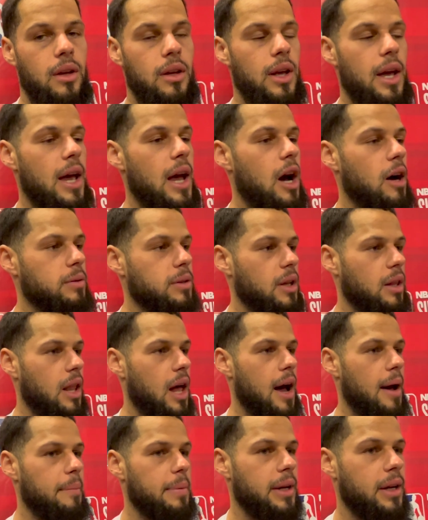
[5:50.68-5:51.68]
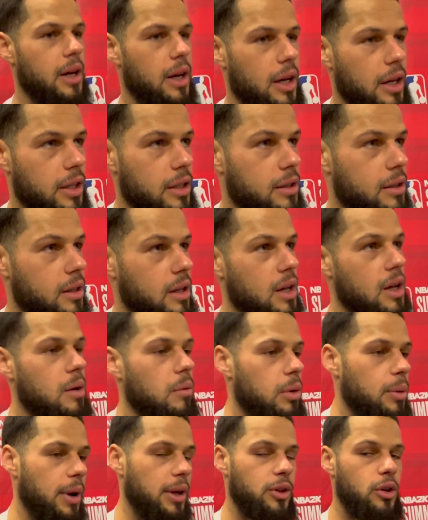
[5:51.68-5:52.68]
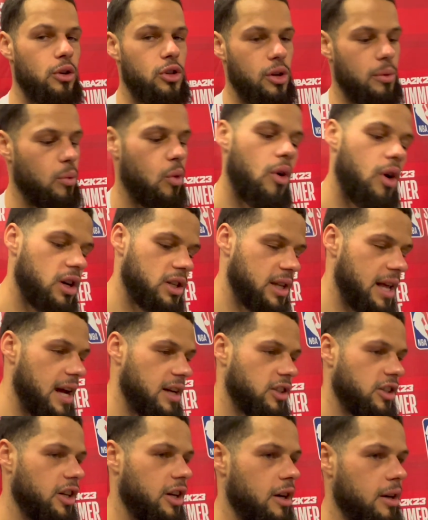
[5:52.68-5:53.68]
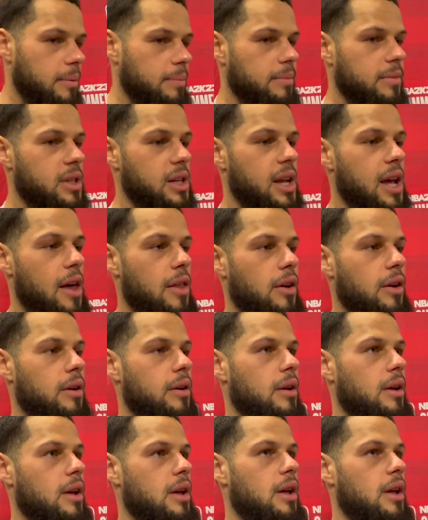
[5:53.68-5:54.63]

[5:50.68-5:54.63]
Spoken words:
Yeah, it helps a lot because we went through some wars last year together.